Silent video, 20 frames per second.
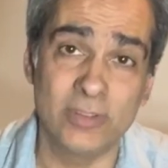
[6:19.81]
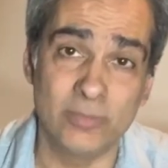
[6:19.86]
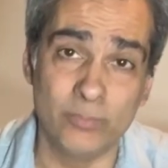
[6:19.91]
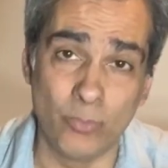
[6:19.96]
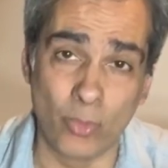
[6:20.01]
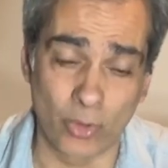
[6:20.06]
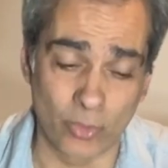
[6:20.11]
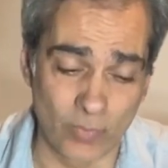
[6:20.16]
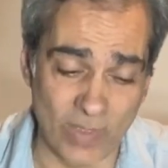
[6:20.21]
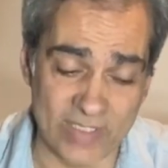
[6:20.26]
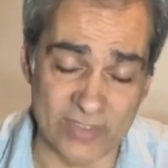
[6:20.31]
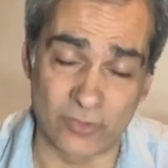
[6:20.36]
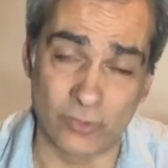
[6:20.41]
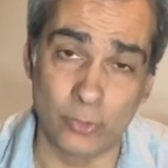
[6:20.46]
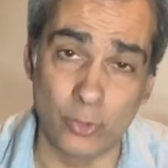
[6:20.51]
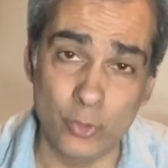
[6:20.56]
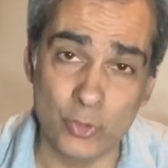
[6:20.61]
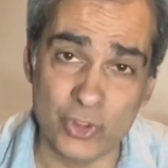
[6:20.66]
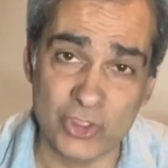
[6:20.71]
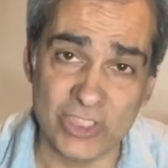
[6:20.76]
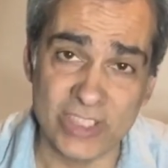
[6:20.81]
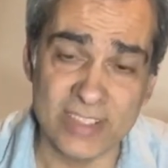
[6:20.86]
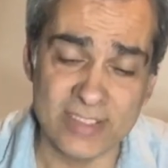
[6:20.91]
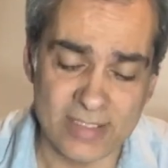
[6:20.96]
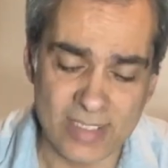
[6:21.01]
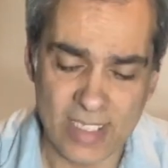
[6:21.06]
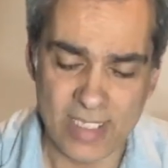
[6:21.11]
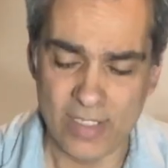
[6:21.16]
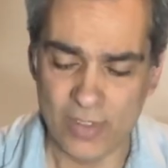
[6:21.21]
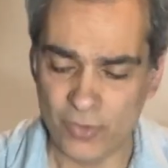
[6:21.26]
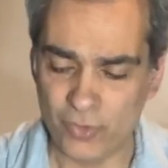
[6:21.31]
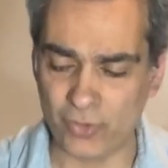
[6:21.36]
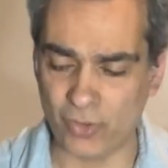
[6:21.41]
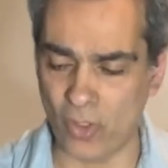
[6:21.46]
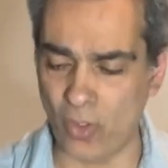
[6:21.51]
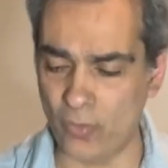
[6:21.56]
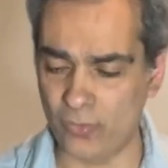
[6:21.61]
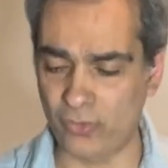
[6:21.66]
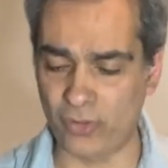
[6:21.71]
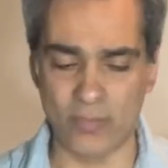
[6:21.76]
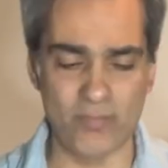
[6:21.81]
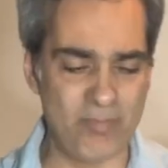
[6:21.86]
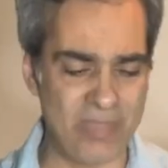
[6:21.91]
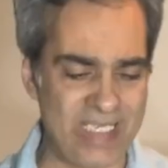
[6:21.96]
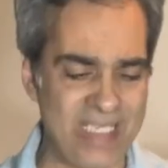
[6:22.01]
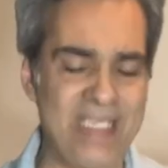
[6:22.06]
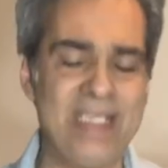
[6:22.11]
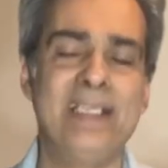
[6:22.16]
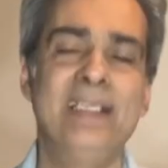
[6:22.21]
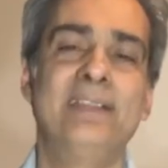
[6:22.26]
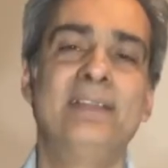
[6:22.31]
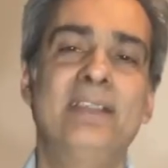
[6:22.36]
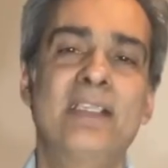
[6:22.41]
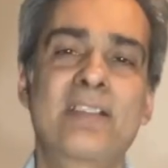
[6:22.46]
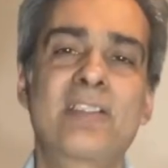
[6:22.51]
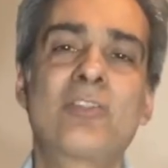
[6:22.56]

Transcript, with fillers: more resolution. So to me, this